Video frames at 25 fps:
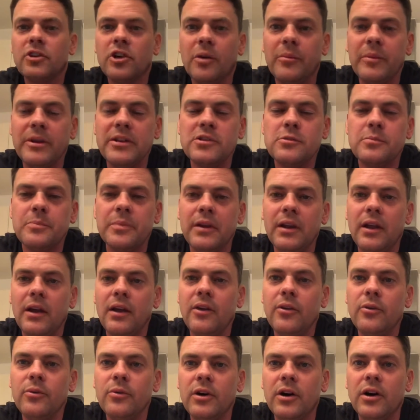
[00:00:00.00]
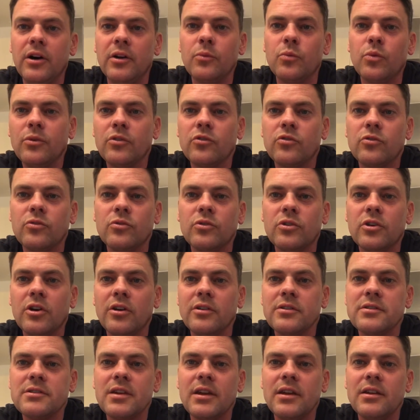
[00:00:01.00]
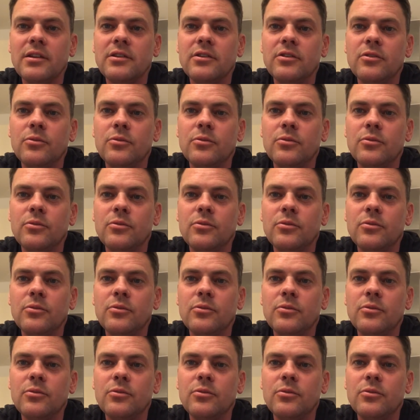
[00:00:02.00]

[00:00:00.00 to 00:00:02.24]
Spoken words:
comments below on what sort of content